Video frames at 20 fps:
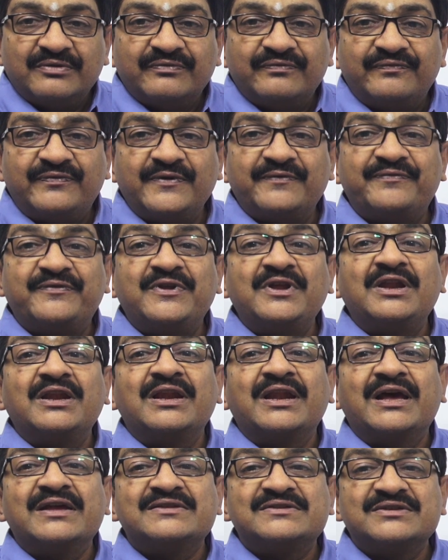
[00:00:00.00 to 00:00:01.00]
15
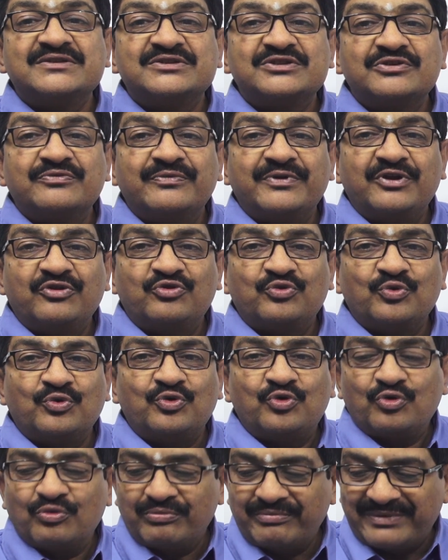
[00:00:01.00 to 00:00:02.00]
licenses were
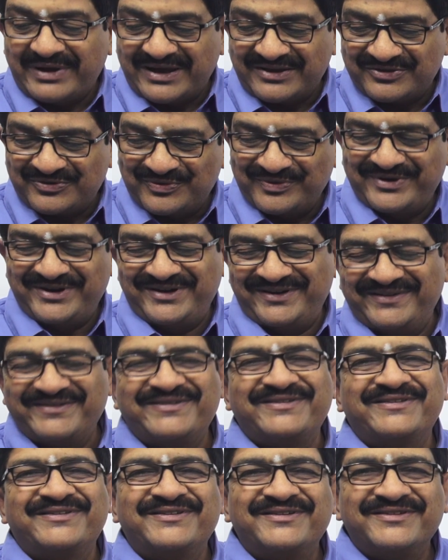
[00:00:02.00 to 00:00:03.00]
issued to my
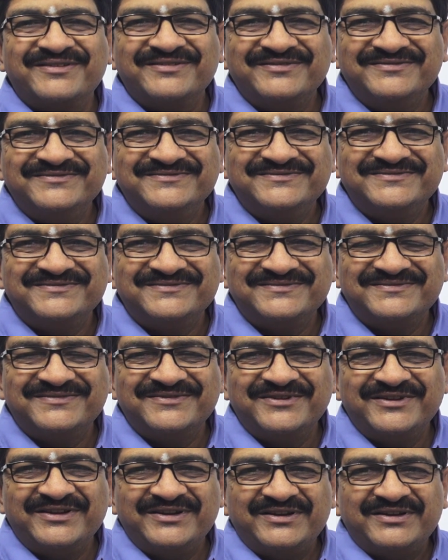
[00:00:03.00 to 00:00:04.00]
students.
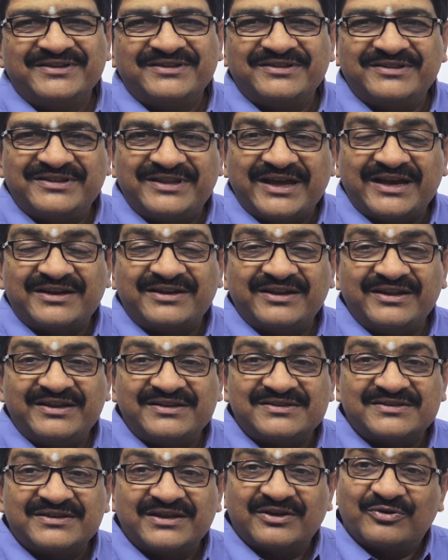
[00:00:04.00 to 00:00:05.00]
That
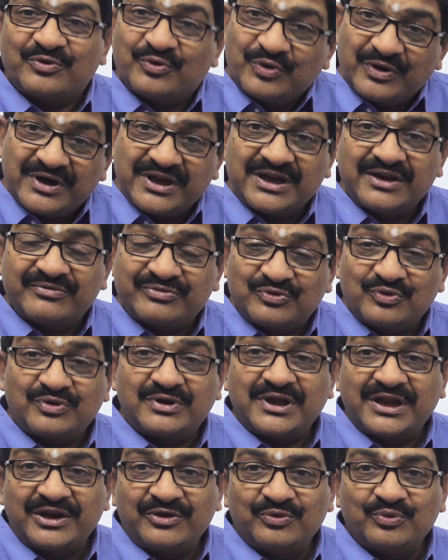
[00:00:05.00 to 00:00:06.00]
is good enough to
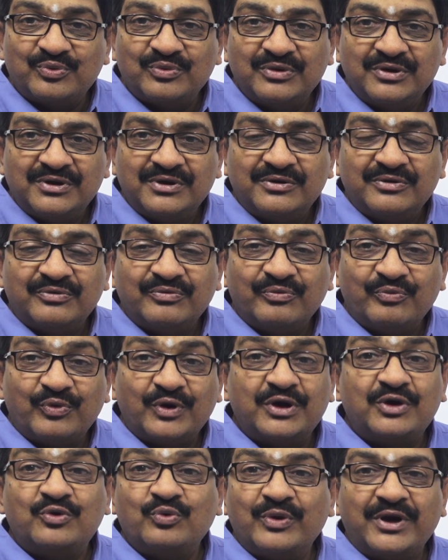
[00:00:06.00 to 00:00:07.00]
tell you,
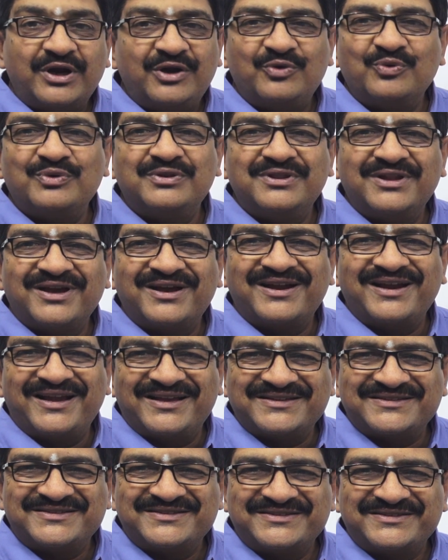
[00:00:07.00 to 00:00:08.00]
what do I do in the
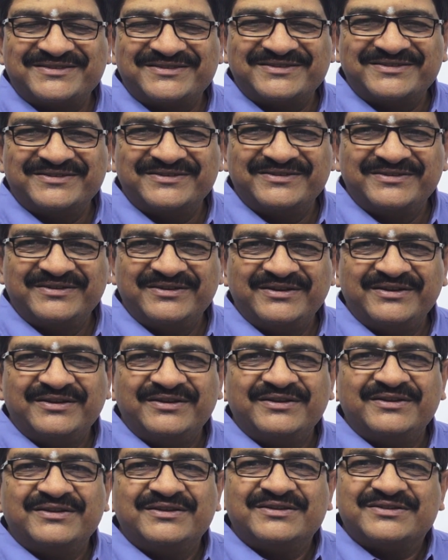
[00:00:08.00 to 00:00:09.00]
class?
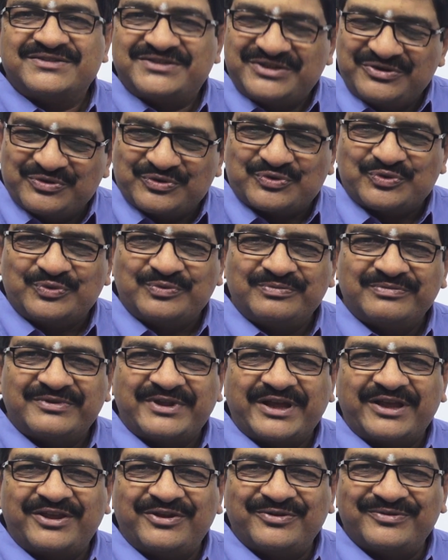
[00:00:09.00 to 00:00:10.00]
See you soon.
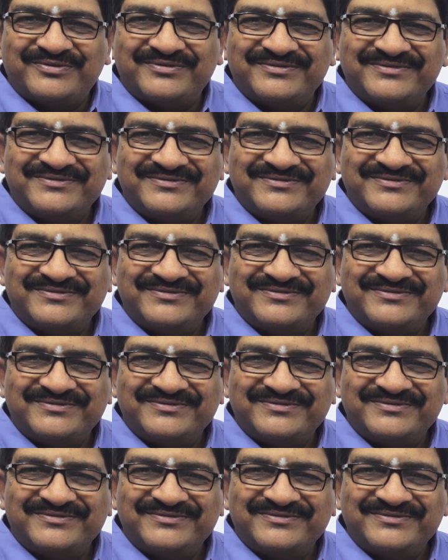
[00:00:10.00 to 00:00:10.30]
Thank you.